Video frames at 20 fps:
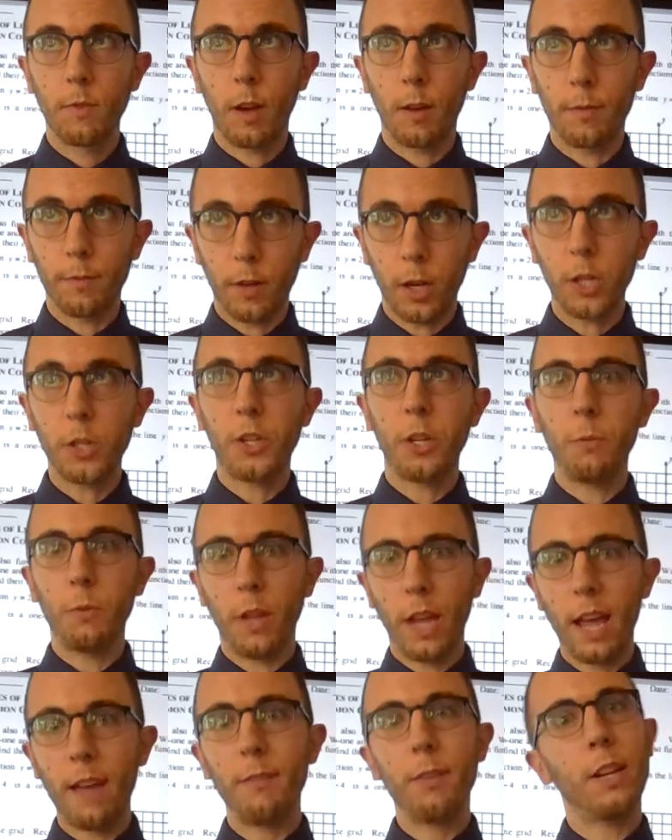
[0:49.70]
A function will
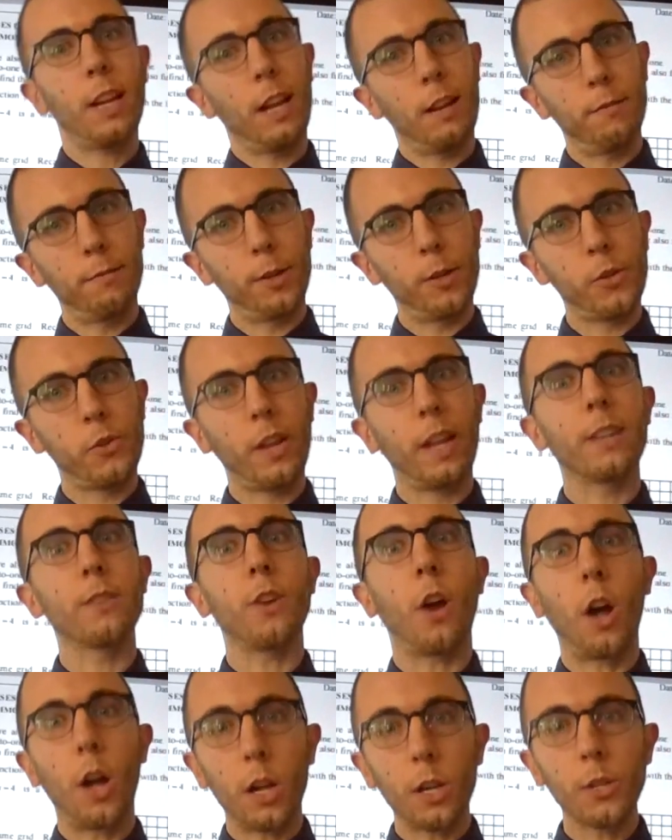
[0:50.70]
have an inverse that is
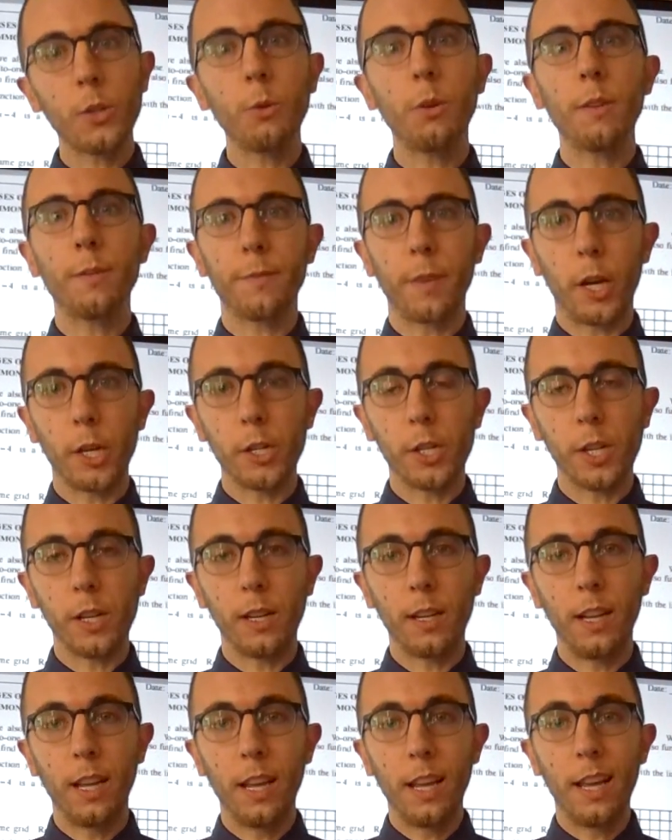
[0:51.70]
also a
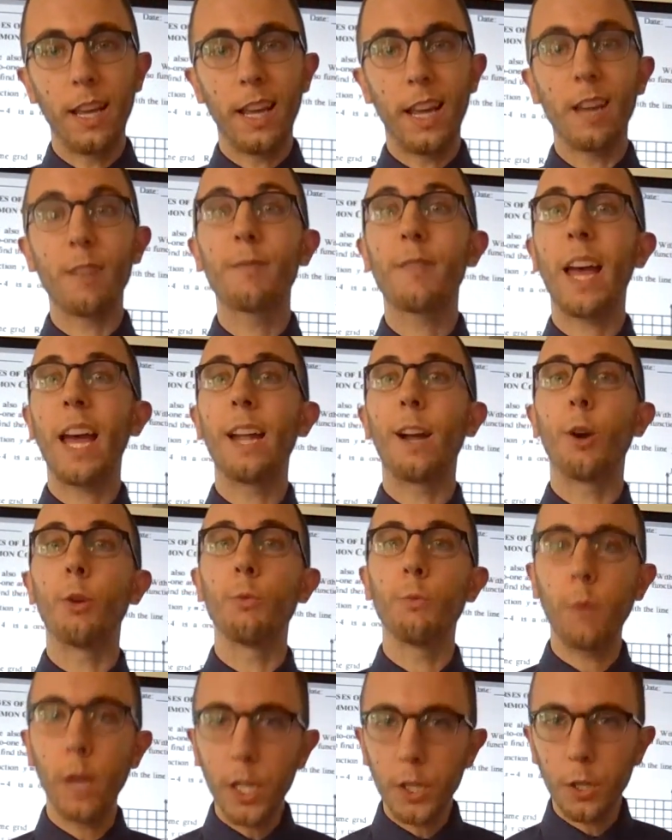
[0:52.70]
function if that
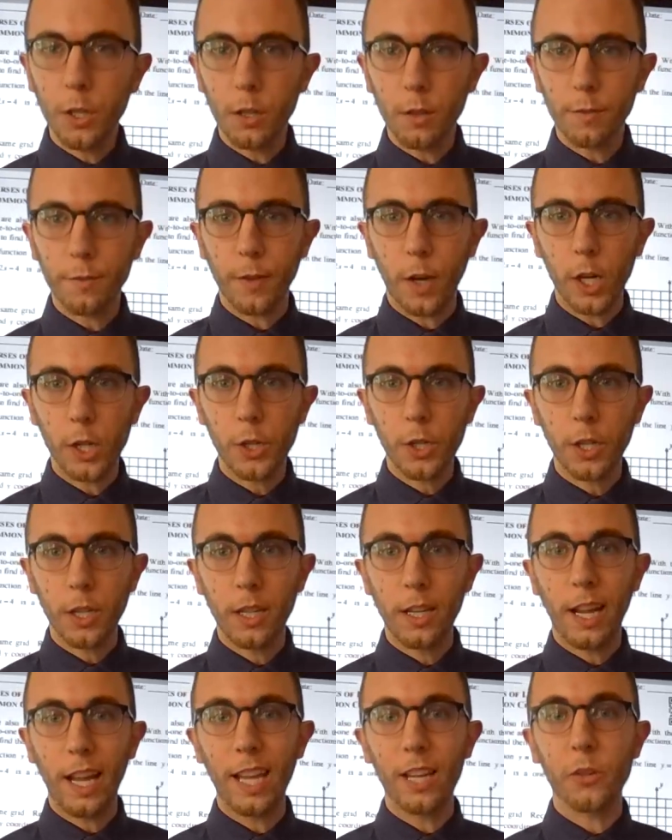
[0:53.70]
original
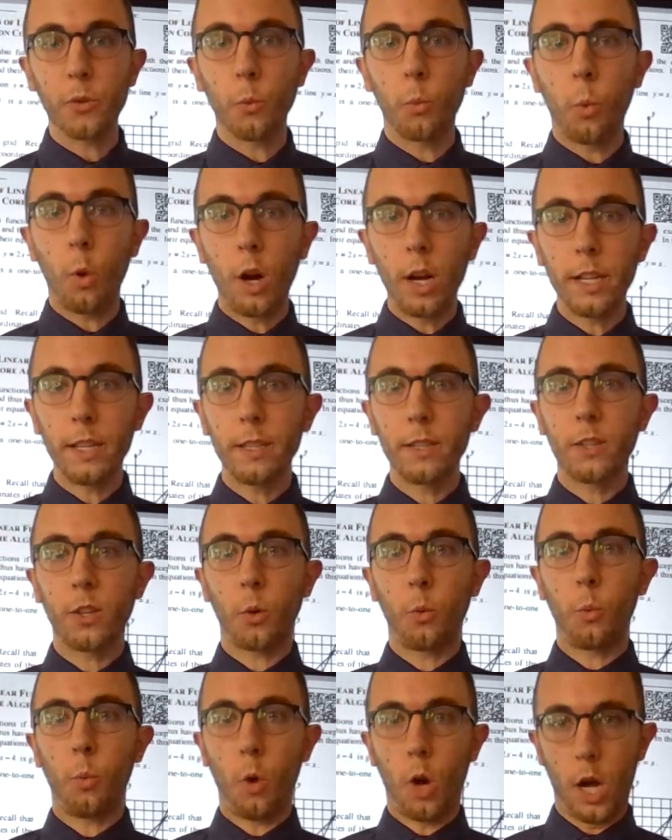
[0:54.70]
function is
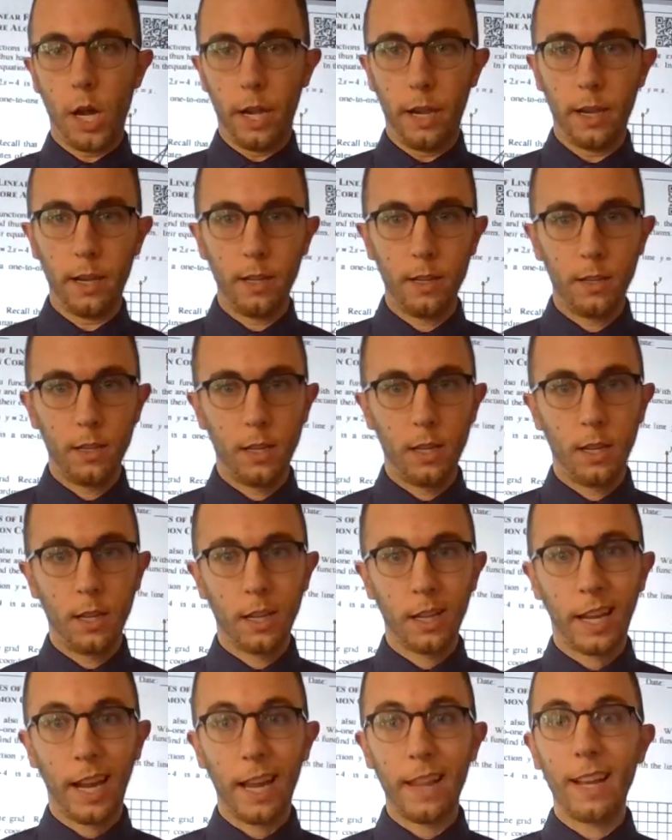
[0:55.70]
1-to-1.
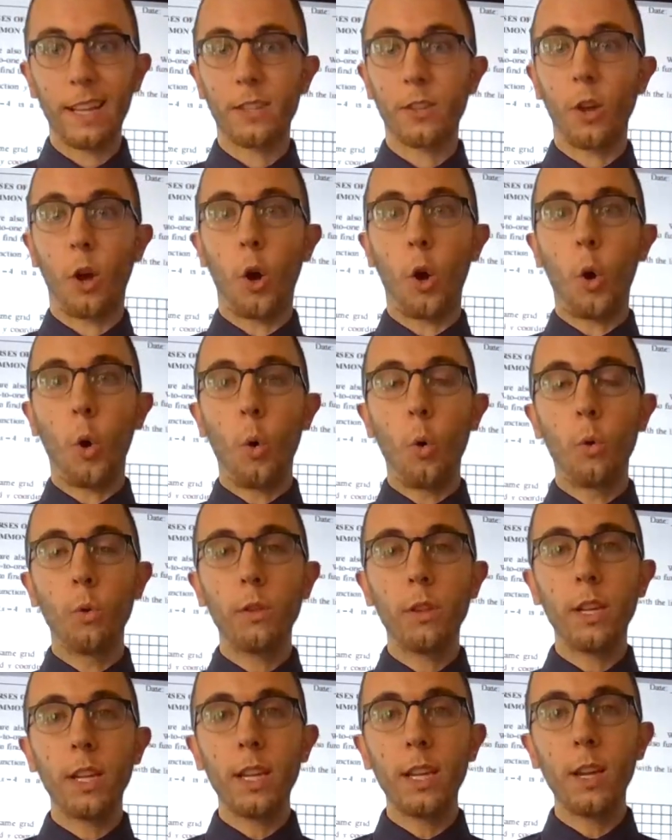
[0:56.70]
Okay, that's the
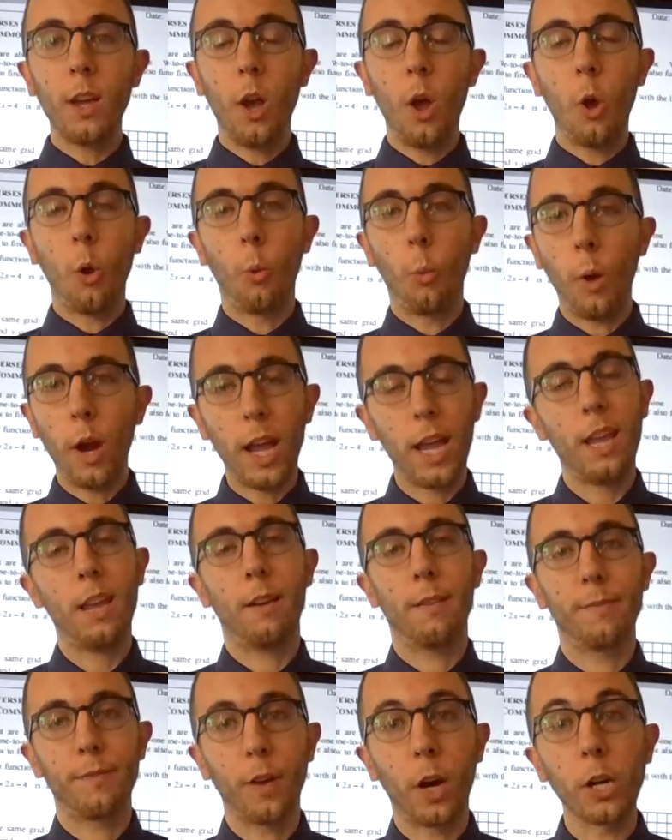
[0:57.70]
only way
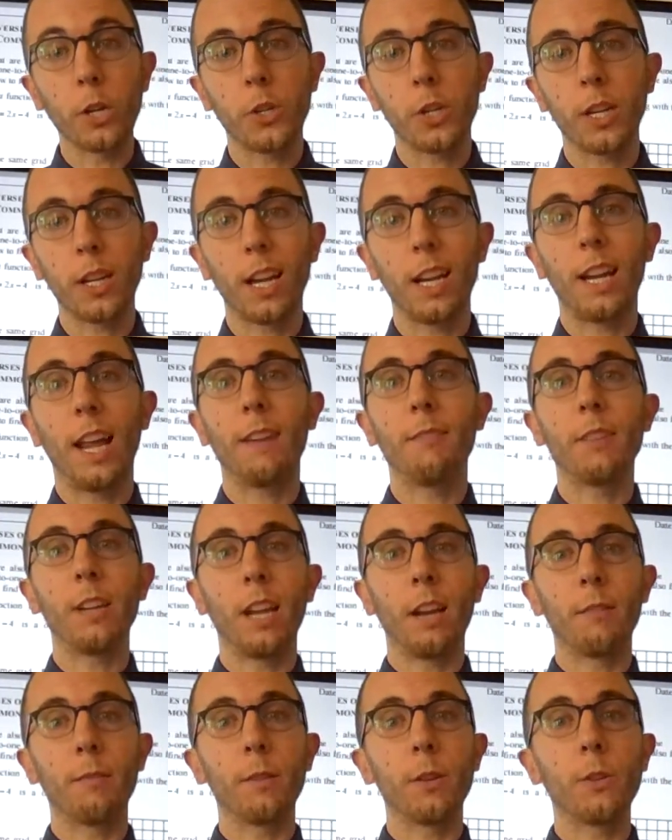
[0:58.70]
a function can have an
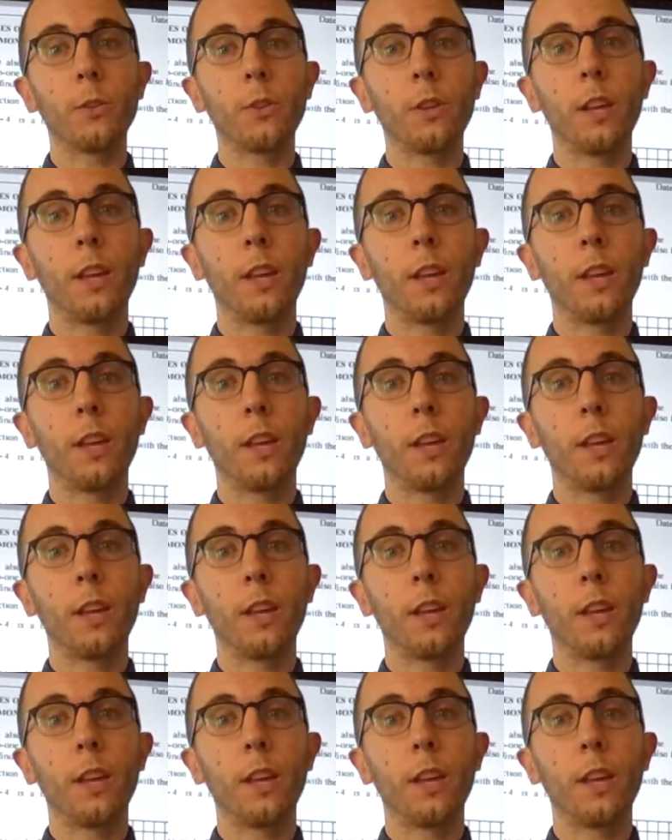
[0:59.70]
inverse